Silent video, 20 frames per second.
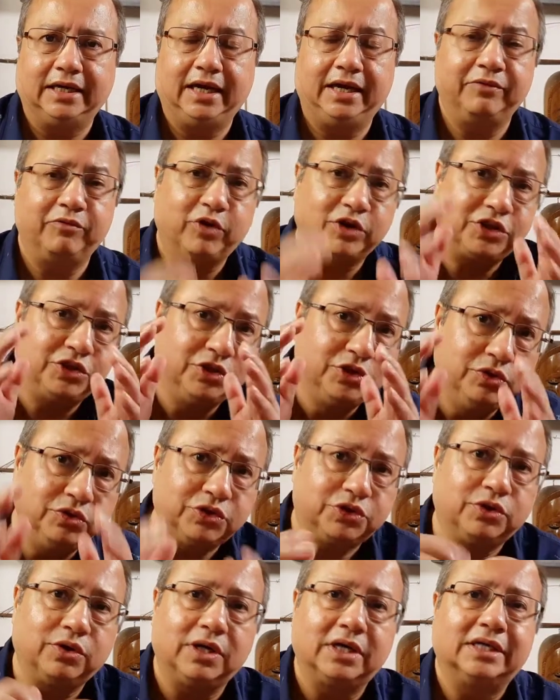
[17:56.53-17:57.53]
and what you
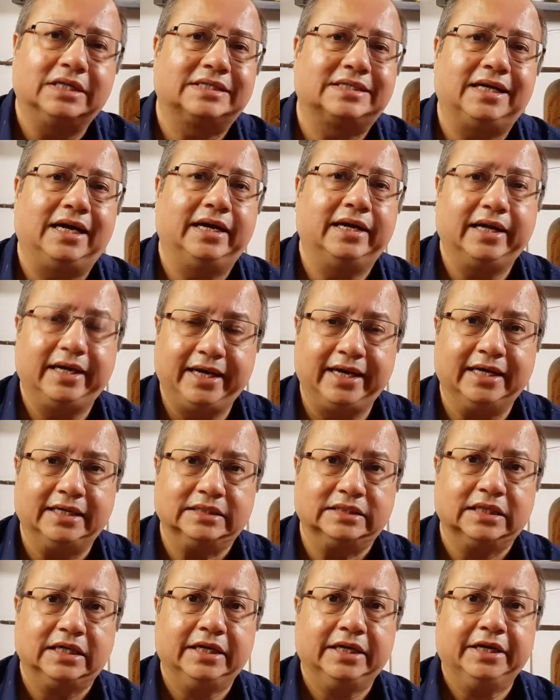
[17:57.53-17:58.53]
should understand is